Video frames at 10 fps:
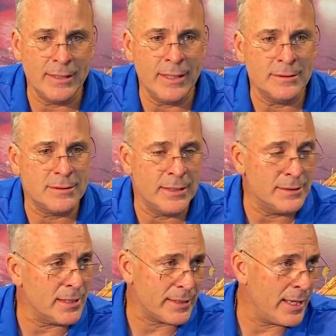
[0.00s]
he's
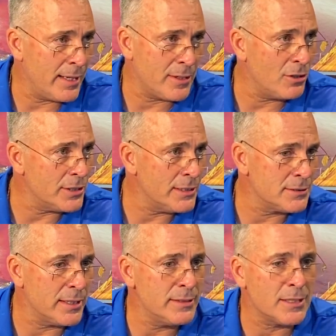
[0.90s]
he's like the head coach of his
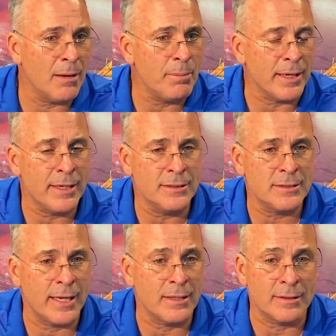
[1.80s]
his company, and he's
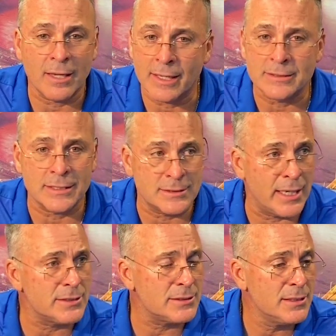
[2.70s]
had a ton of
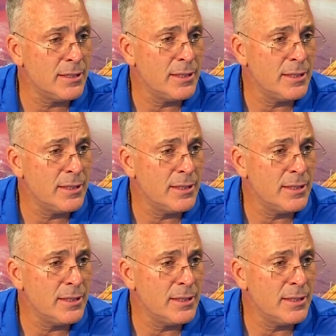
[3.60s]
success.